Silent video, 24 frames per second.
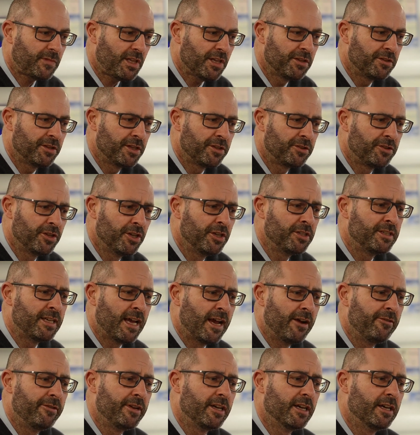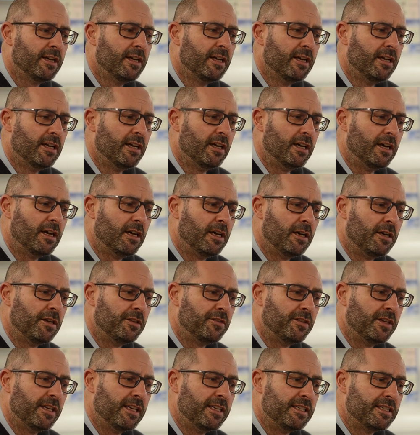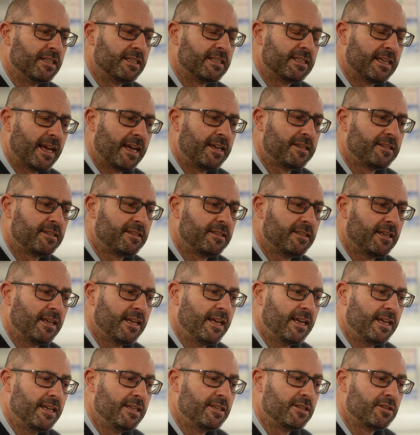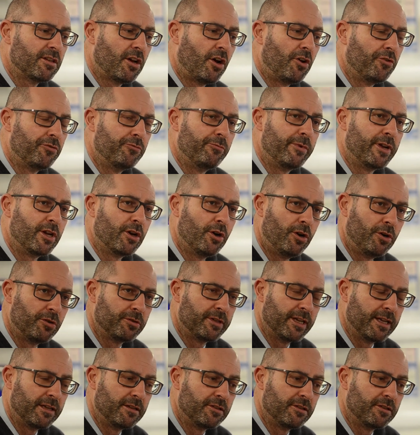The third area that is assessed is on recording.